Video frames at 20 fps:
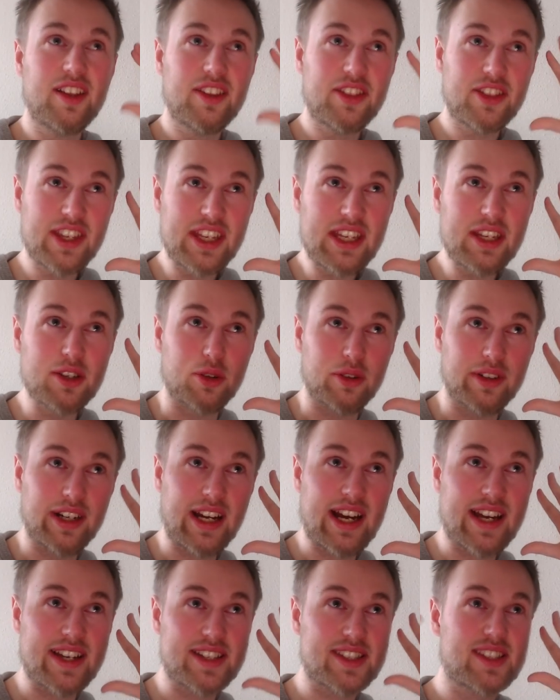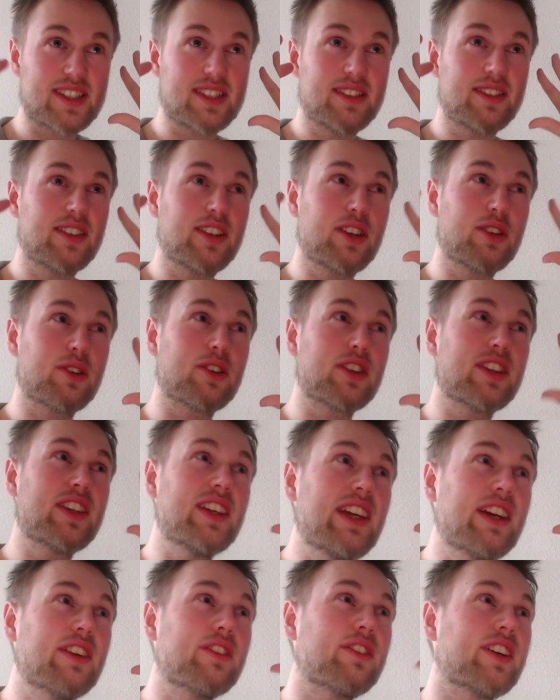theorize. You know,
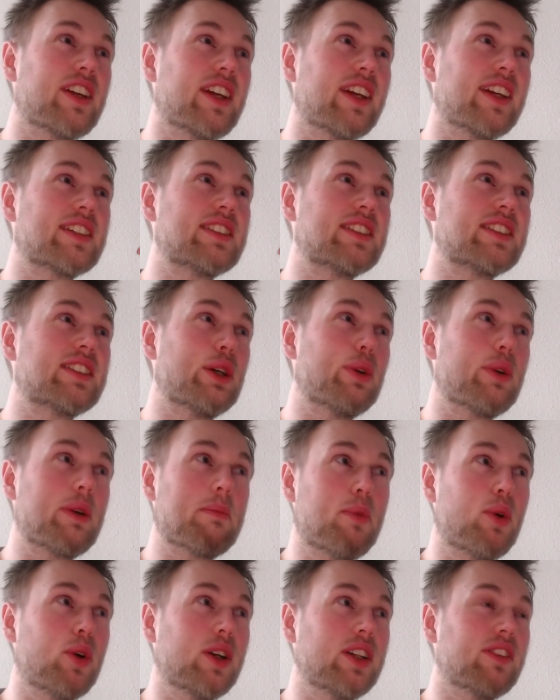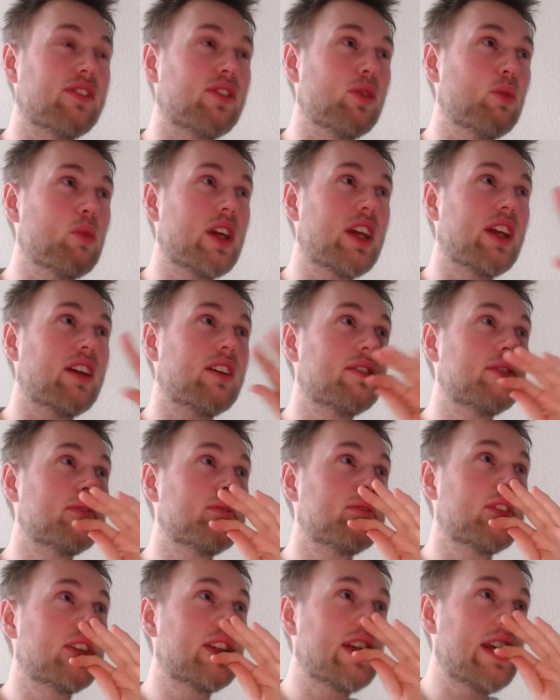theory is so important for me.
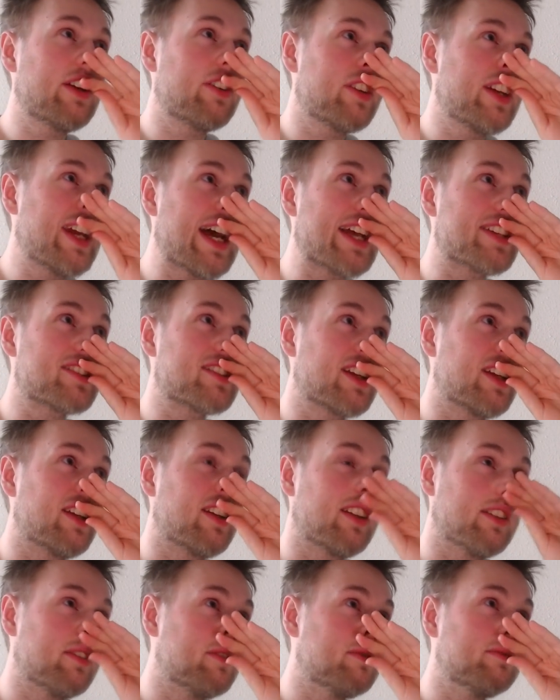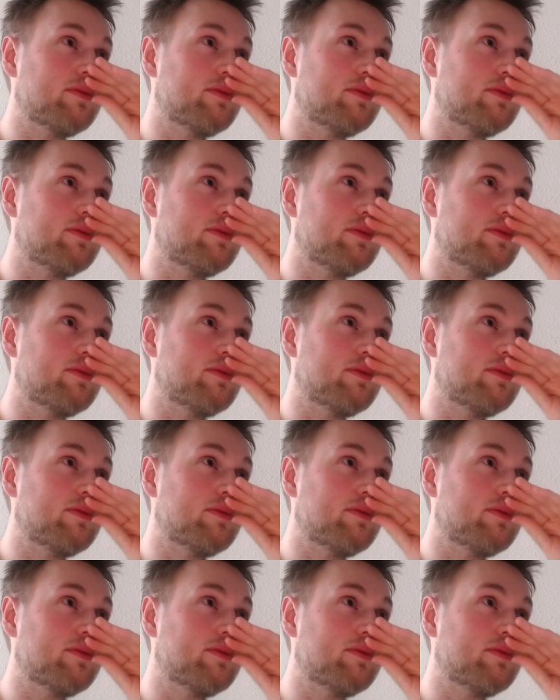Theory, as in,